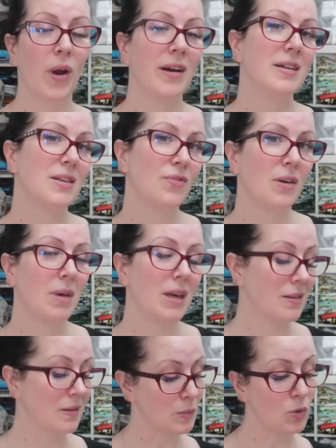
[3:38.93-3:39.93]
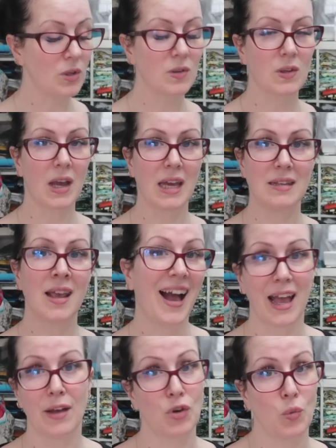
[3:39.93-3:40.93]
whereas if I make the smaller size I
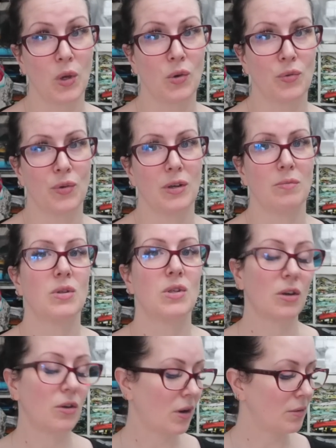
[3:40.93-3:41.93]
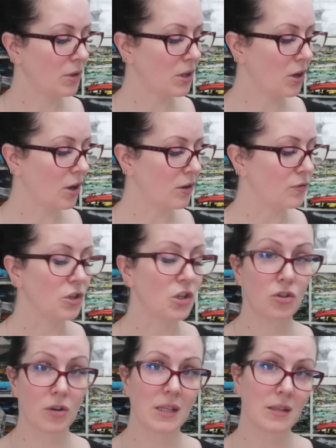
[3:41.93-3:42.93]
have no wiggle room. So I'm going to go for a
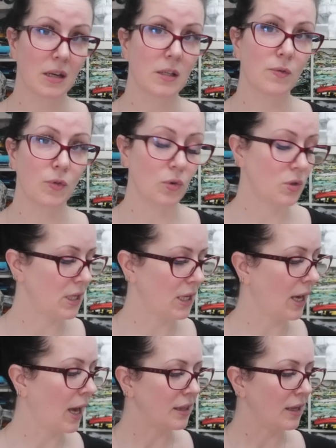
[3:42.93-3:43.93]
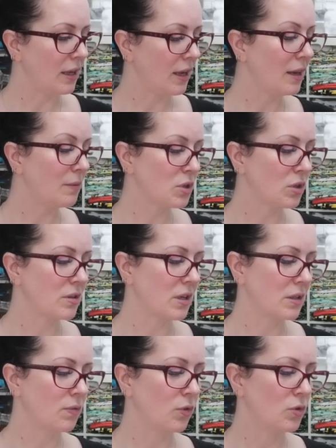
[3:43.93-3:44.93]
straight size 40. The hips on the
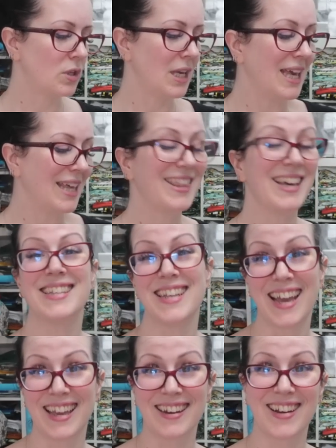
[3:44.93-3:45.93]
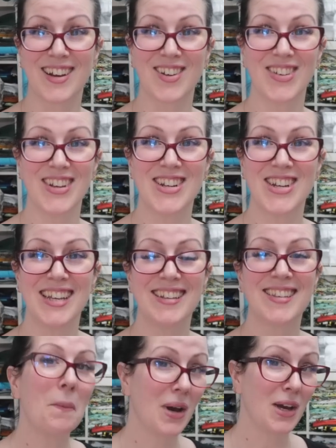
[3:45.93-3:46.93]
size 40 are 38 1/2
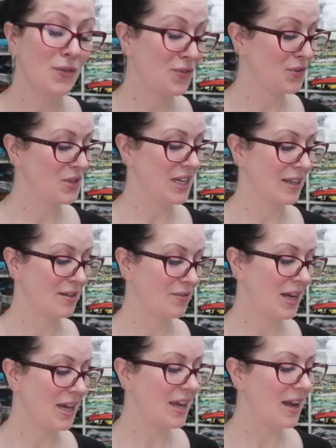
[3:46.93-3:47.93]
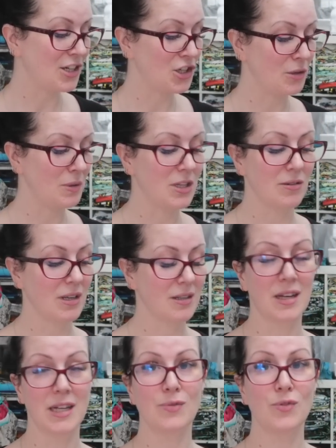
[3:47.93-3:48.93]
inches. Mine are 43. I should be doing a
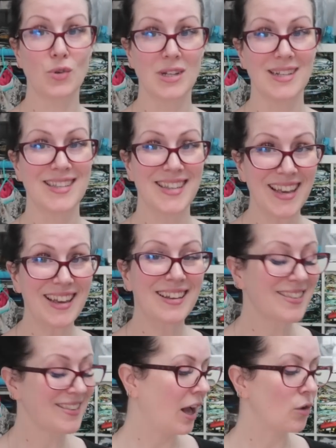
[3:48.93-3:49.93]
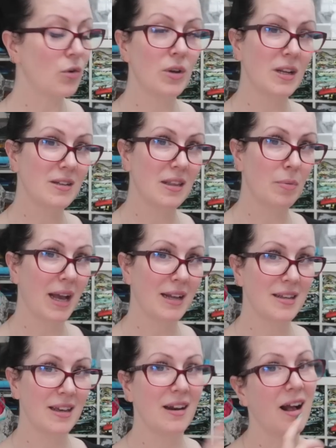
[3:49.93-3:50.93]
size 46 according to the
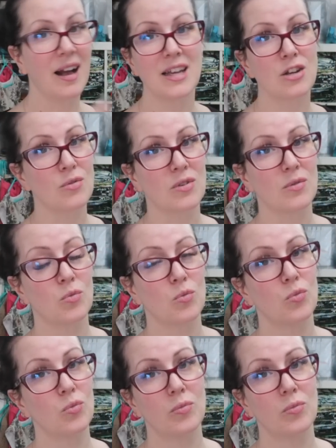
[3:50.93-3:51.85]
pattern. I don't want to